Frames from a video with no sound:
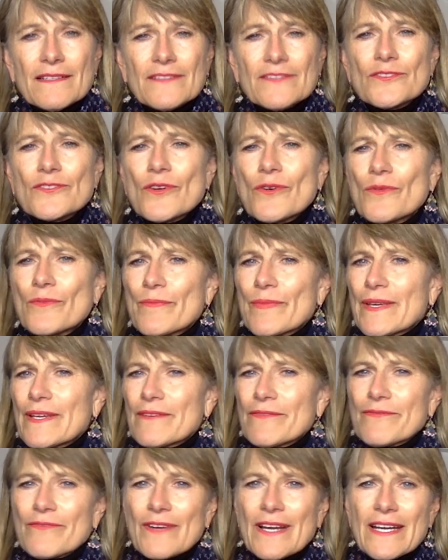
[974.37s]
Don't be
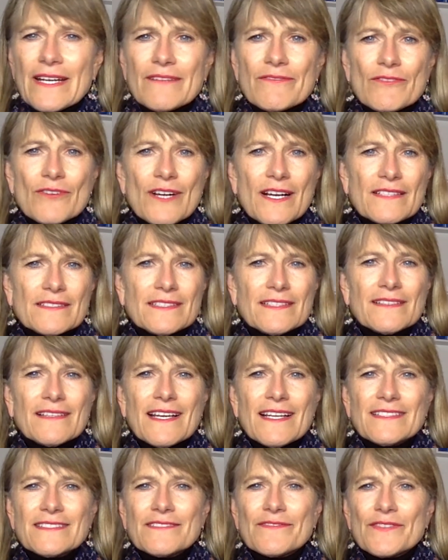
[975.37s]
afraid of crossing
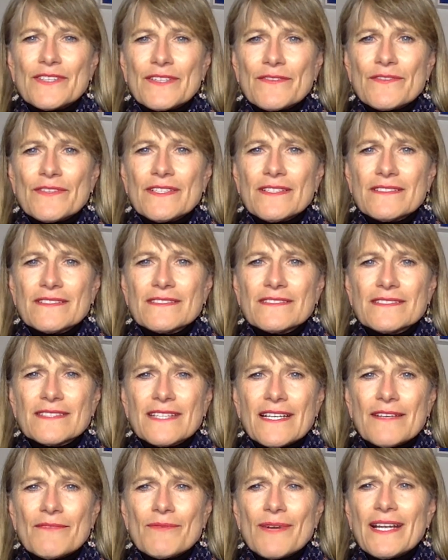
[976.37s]
lines of difference.
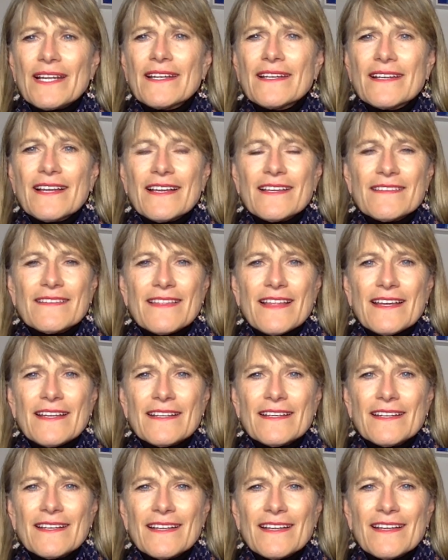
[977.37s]
Instead, recognize
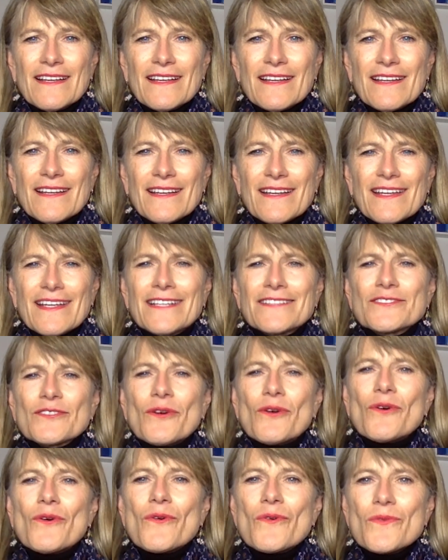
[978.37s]
that it's
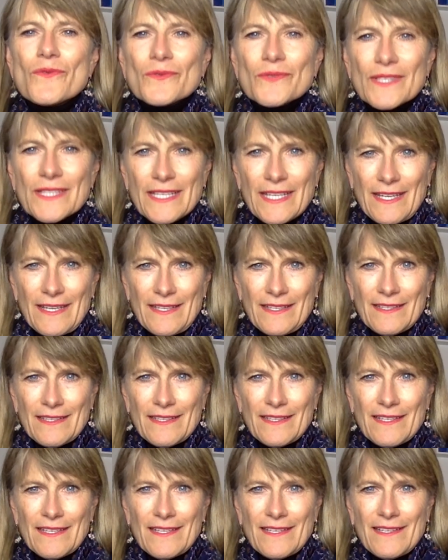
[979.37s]
only
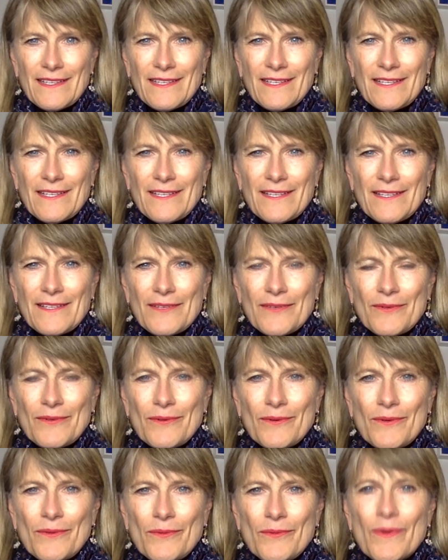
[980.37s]

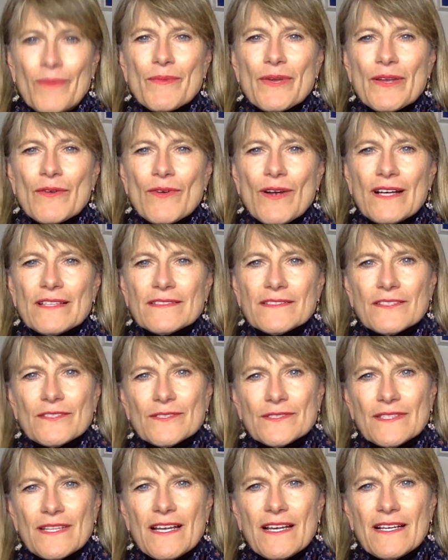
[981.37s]
when we cross
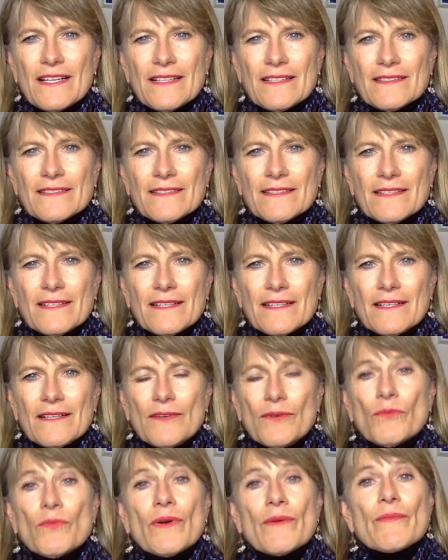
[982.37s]
those lines,
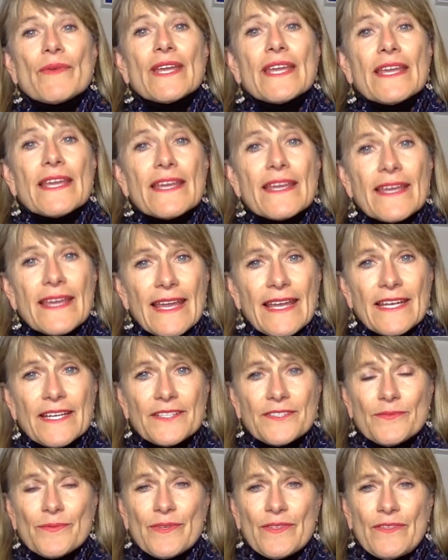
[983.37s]
when we
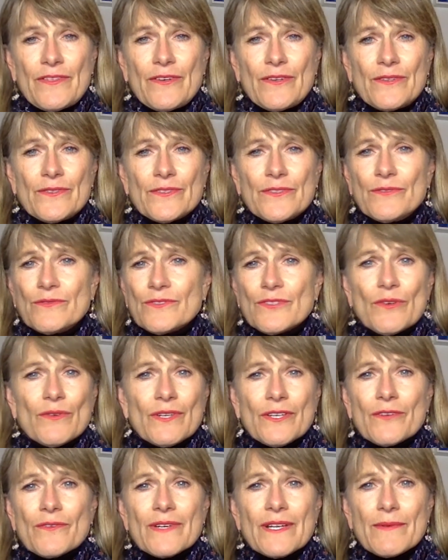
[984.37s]
engage with those who
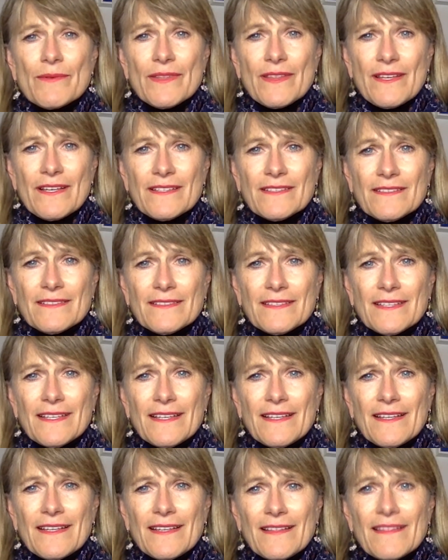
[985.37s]
don't agree with us,
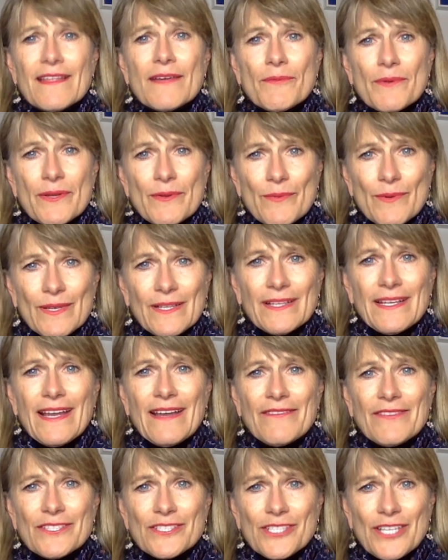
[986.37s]
that we really
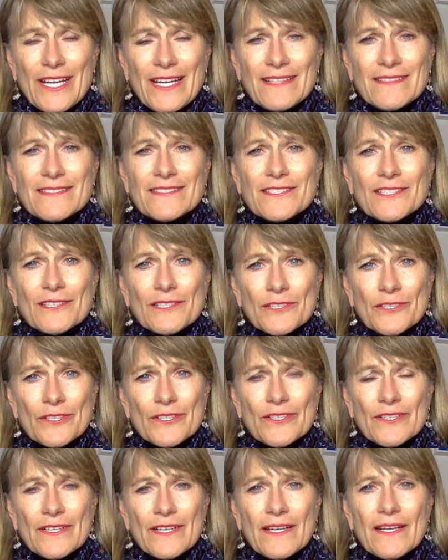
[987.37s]
have a chance to
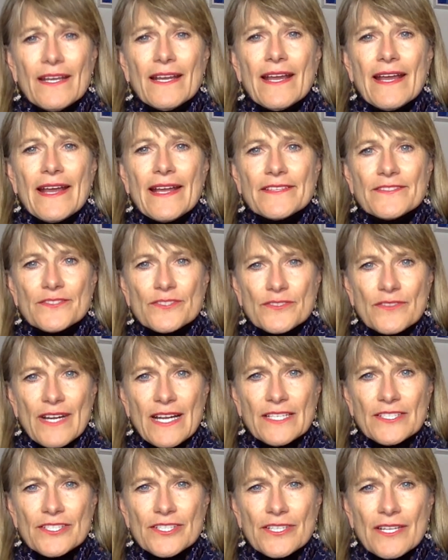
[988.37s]
learn and
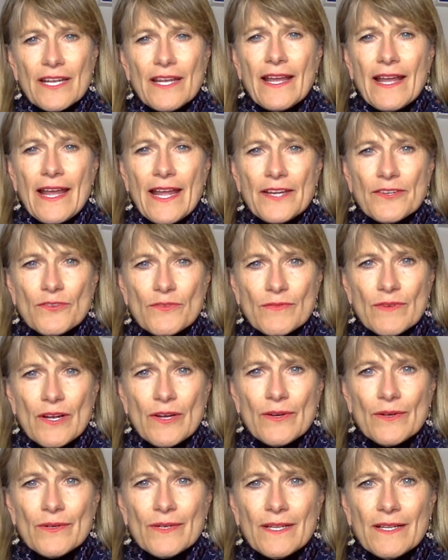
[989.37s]
stretch and
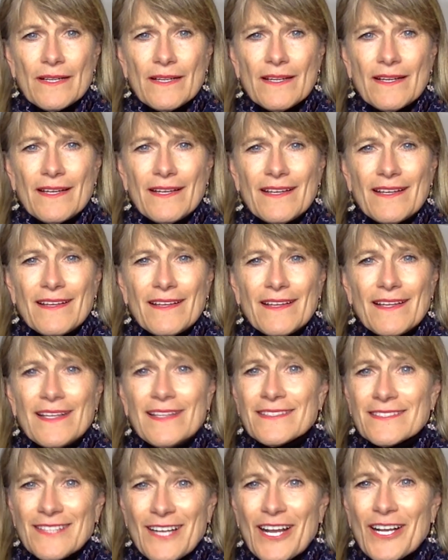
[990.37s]
grow.
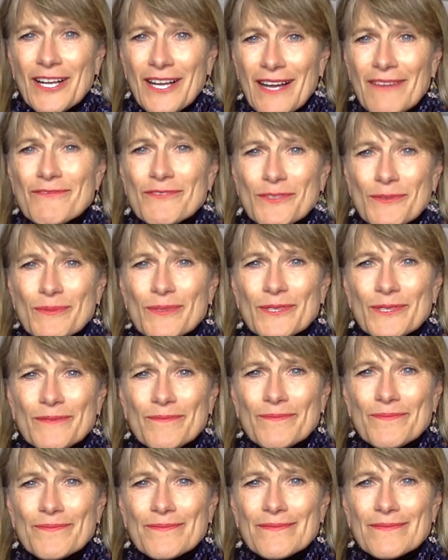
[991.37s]
It's not comfortable,
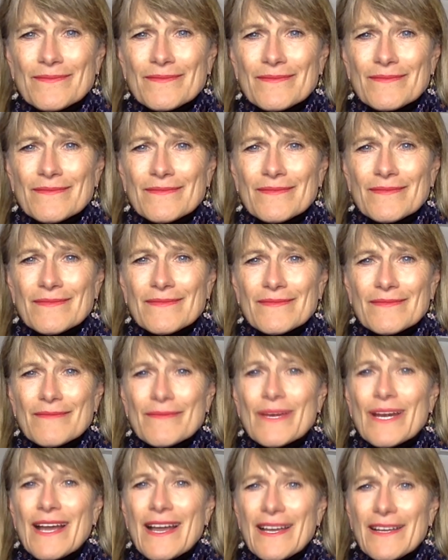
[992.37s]

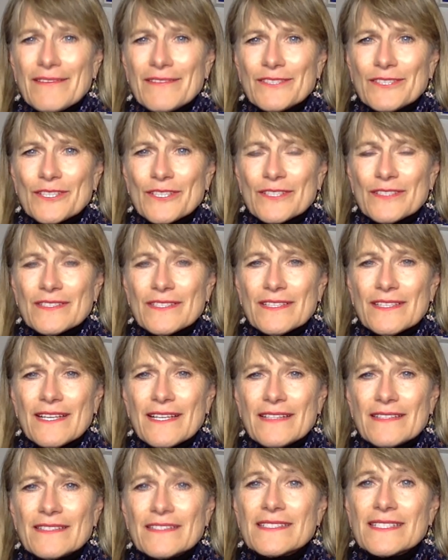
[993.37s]
but I have learned to
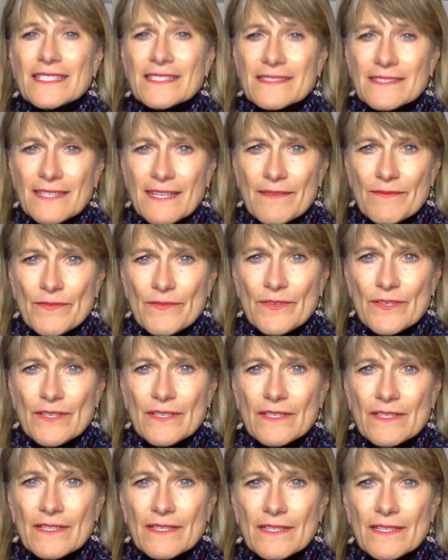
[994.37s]
let discomfort
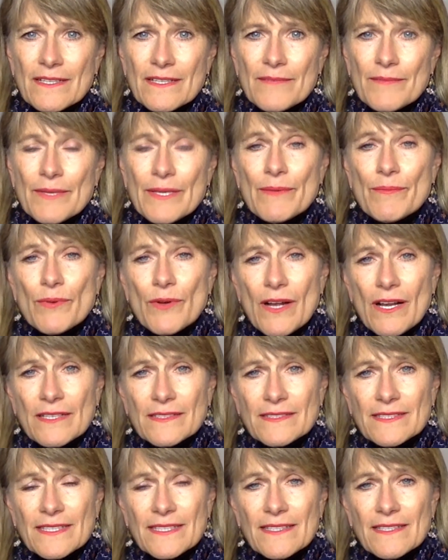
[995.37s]
be a
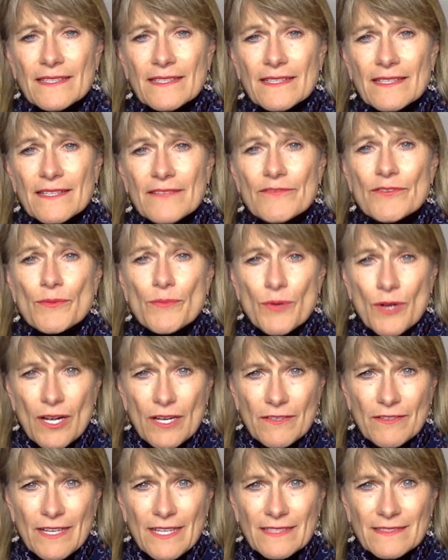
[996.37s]
proxy for
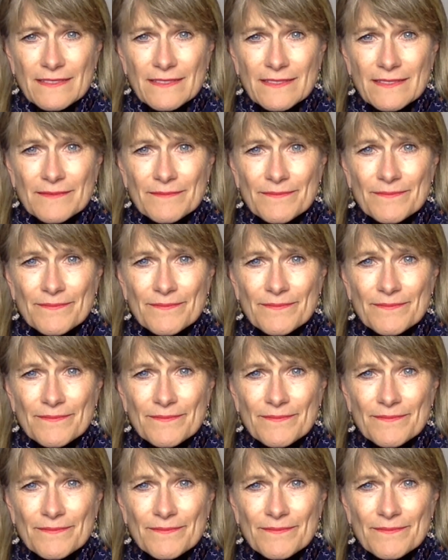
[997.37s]
progress.